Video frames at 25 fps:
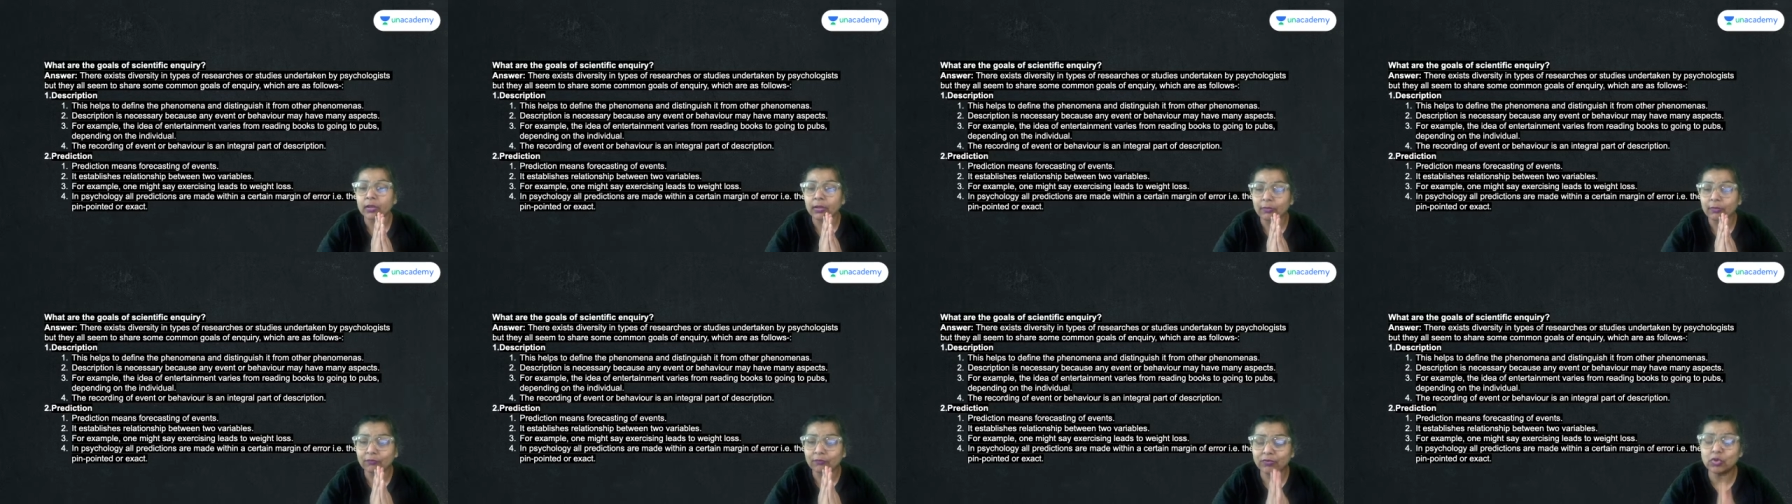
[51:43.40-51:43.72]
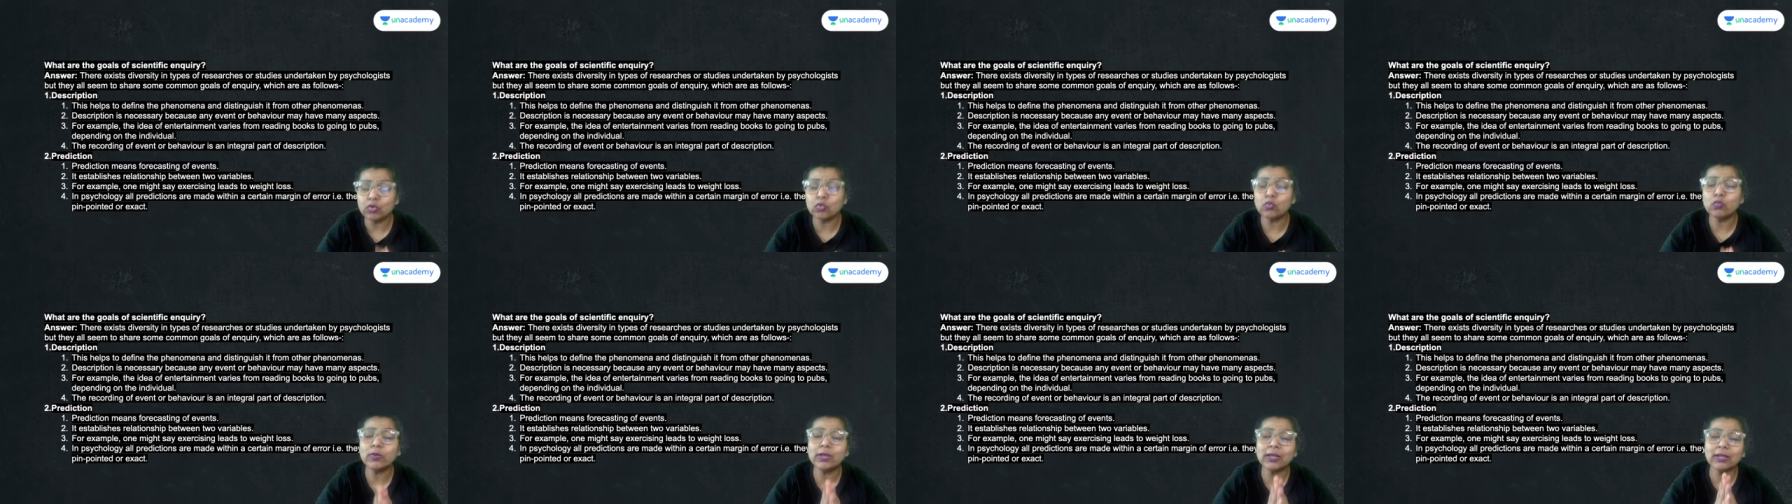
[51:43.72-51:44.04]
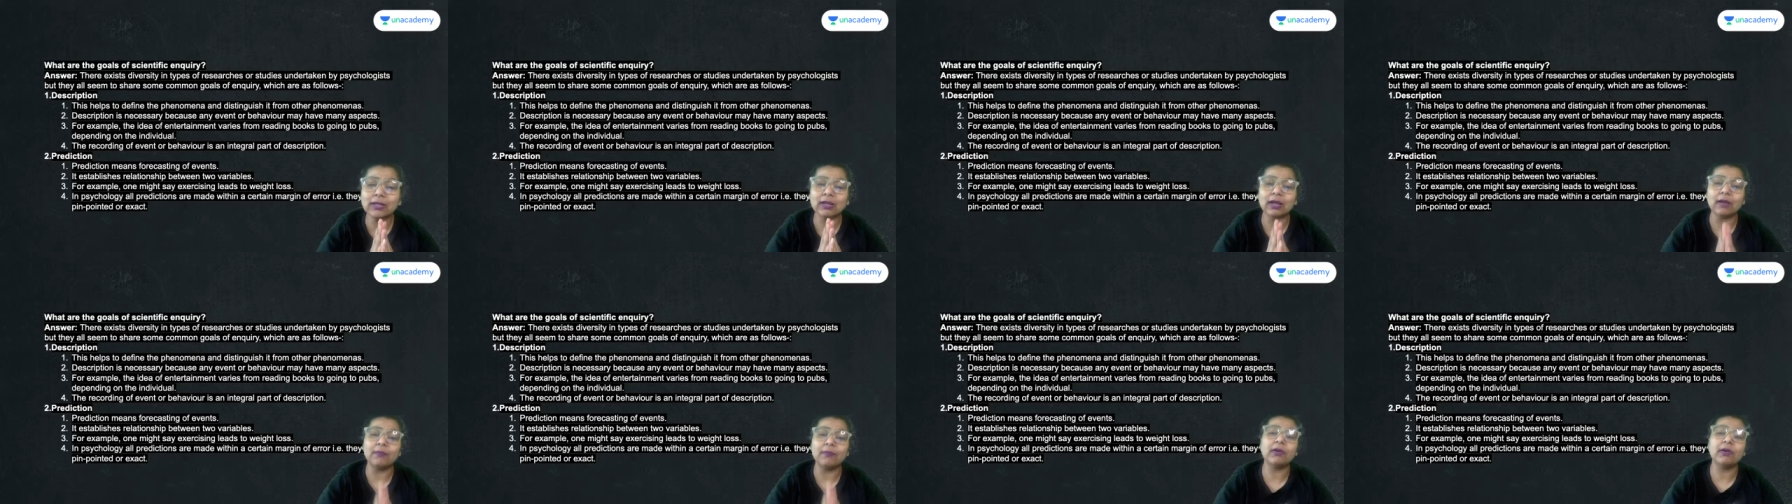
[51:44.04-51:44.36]
you will
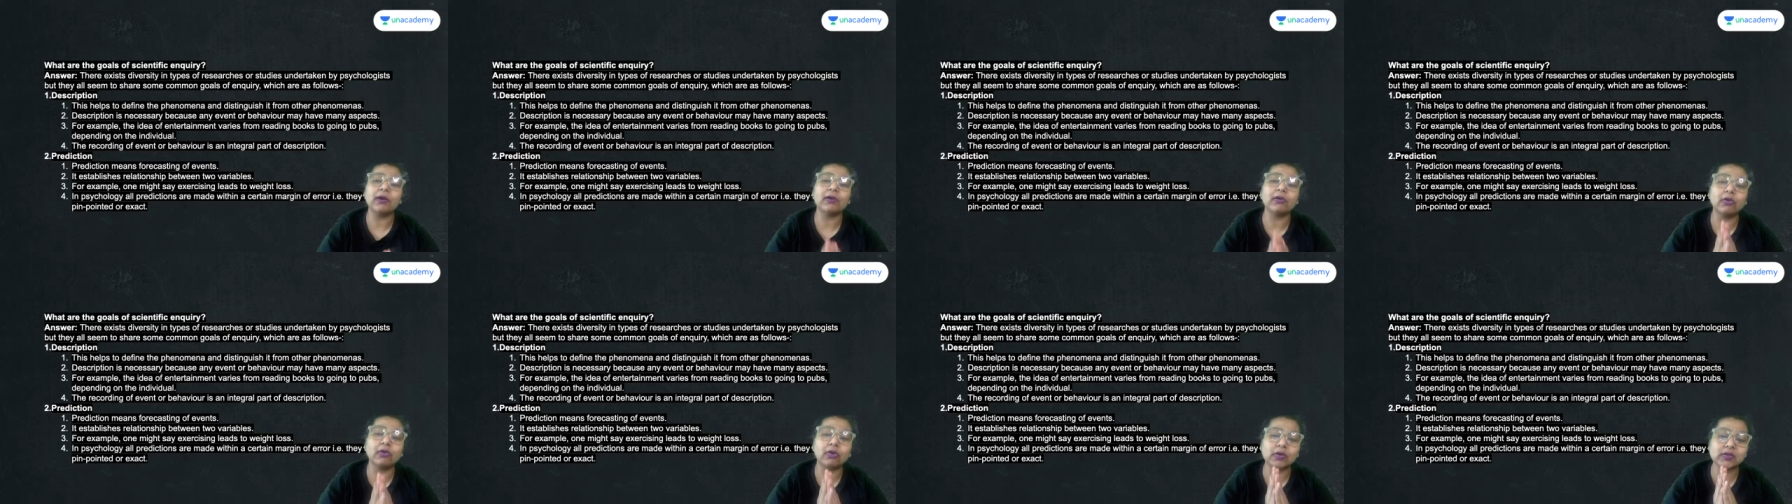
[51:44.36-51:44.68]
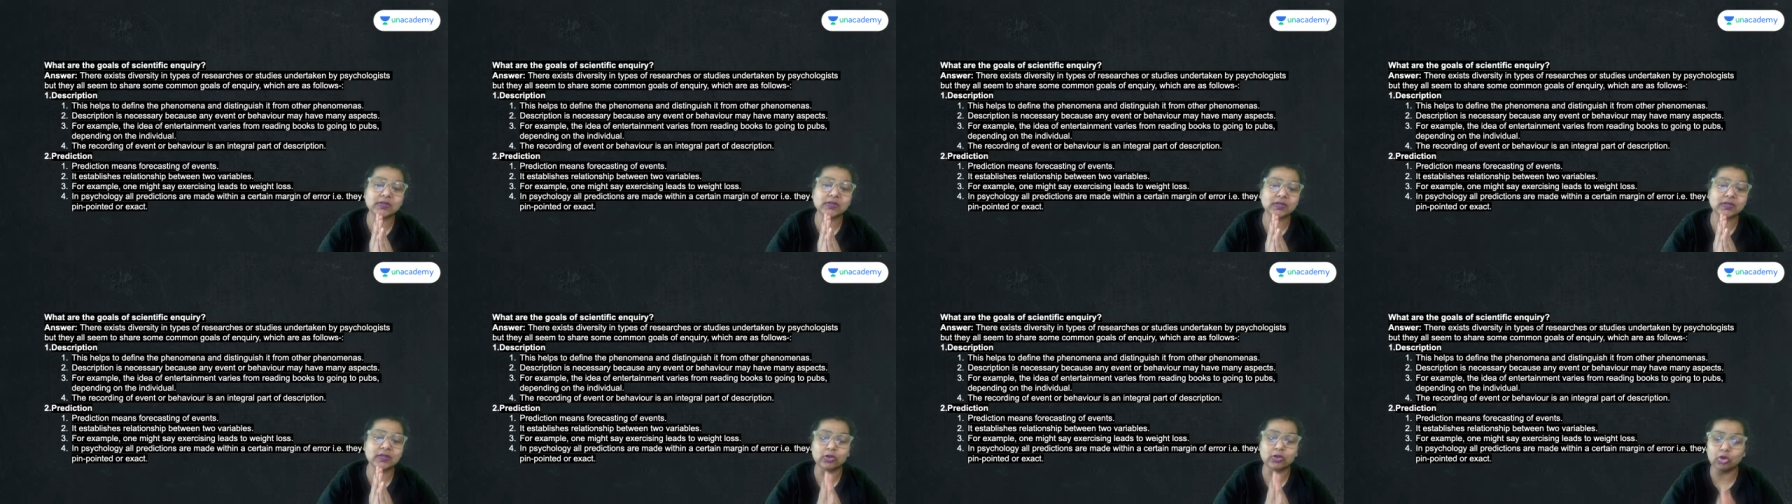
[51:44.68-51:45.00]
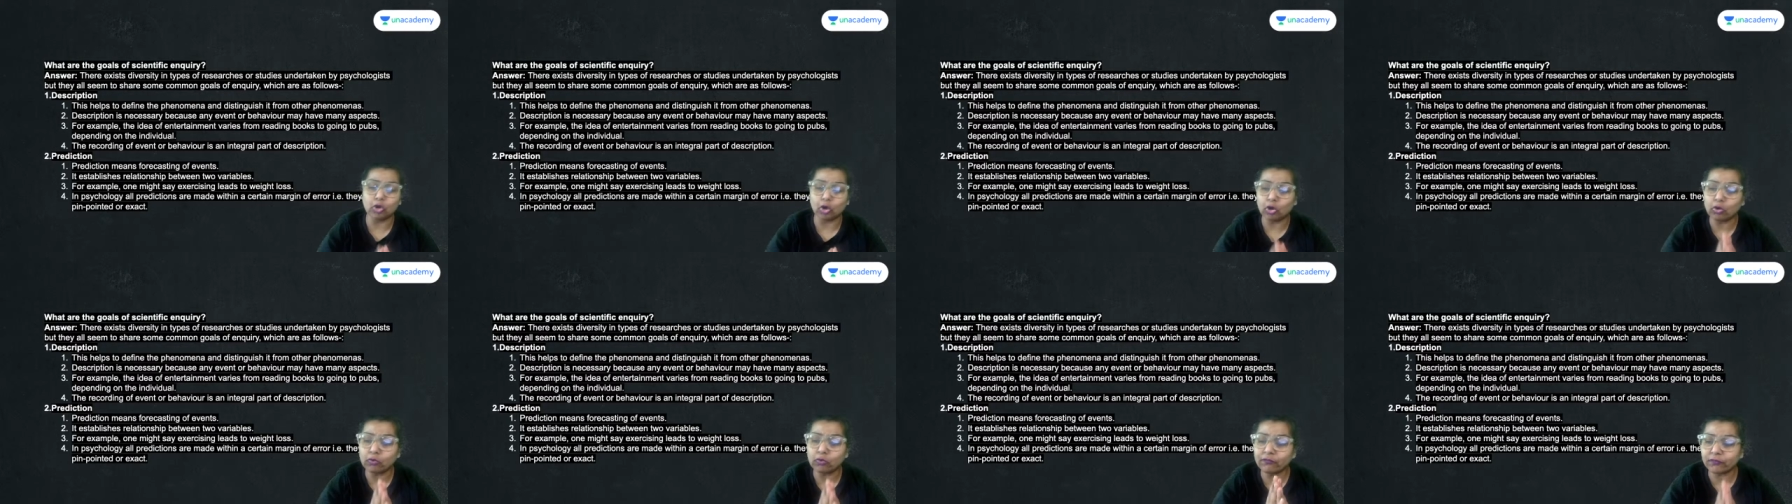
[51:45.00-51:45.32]
come across a
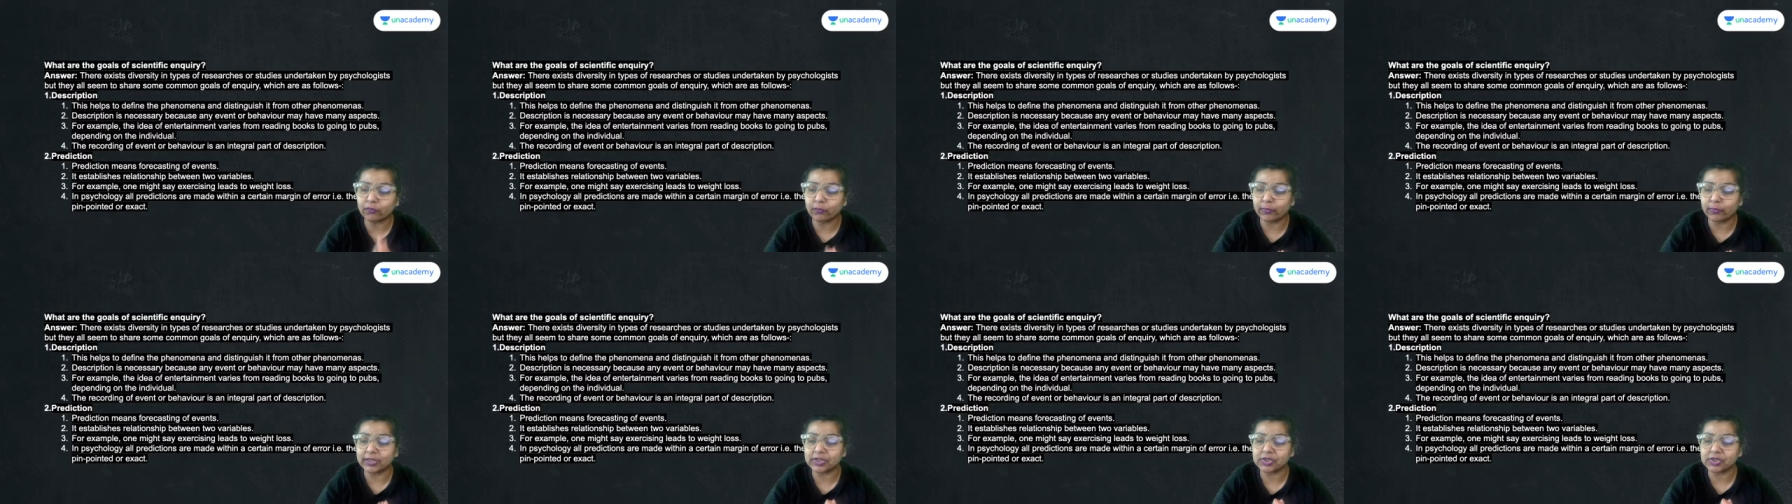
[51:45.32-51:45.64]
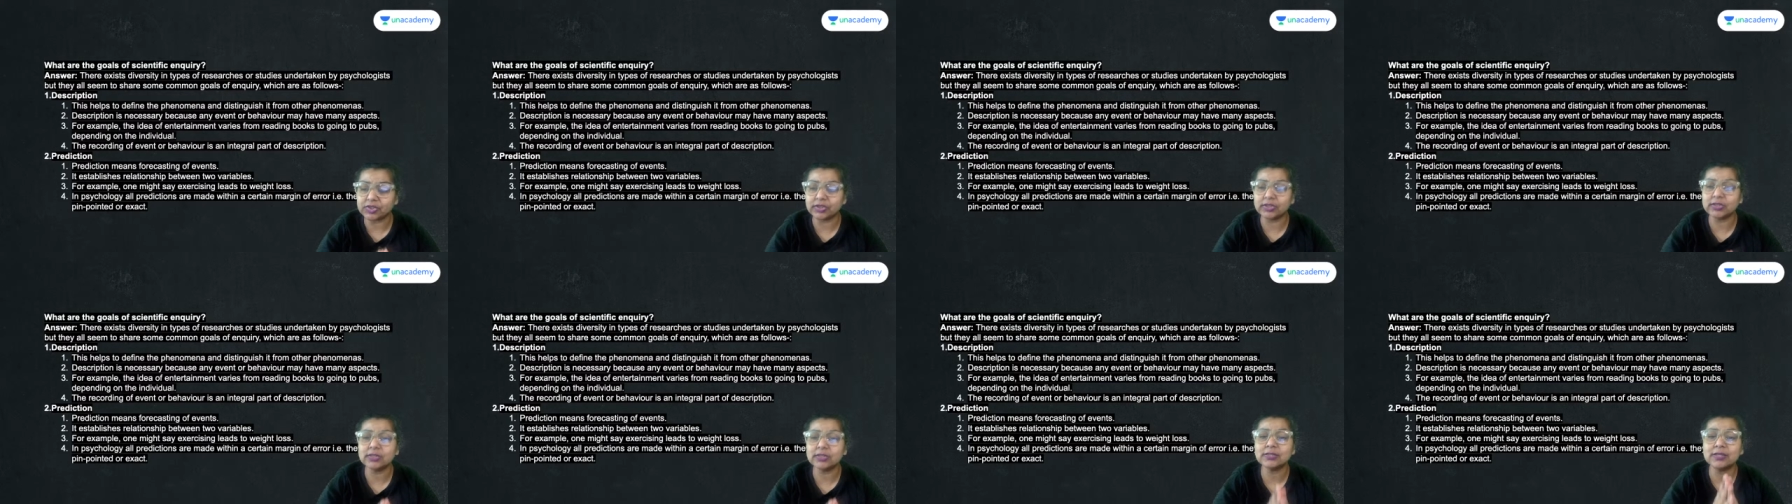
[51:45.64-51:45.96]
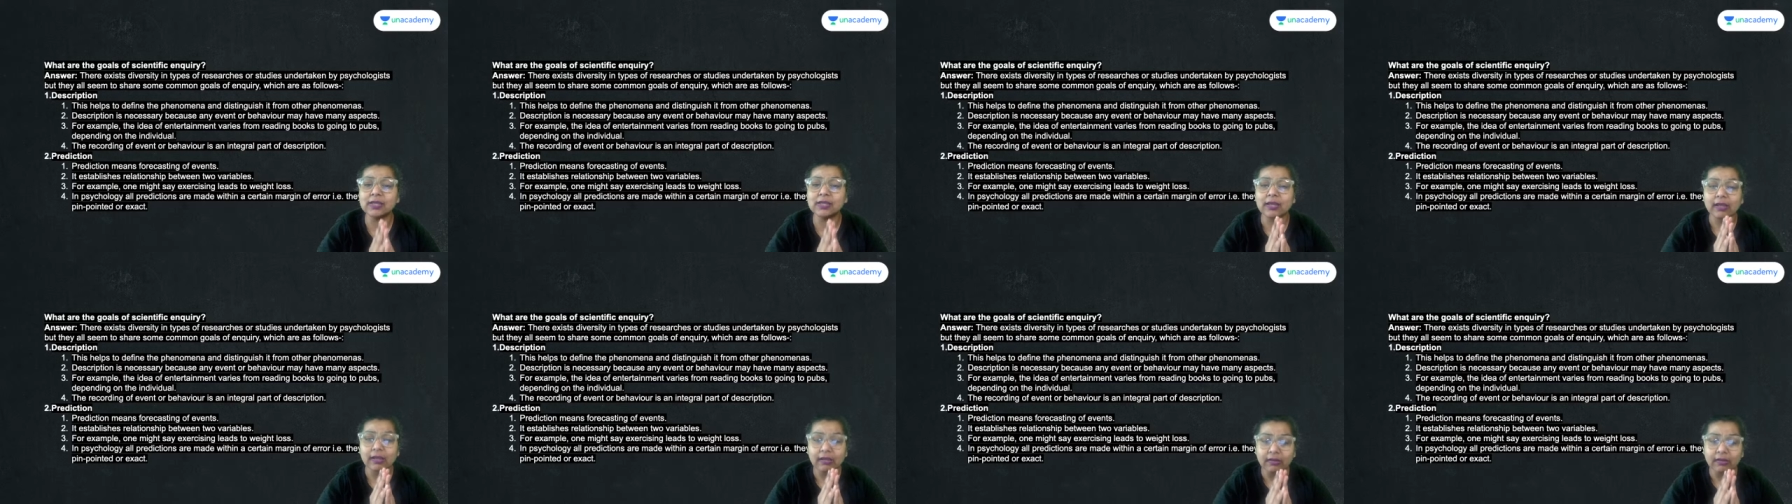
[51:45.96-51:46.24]
lot of questions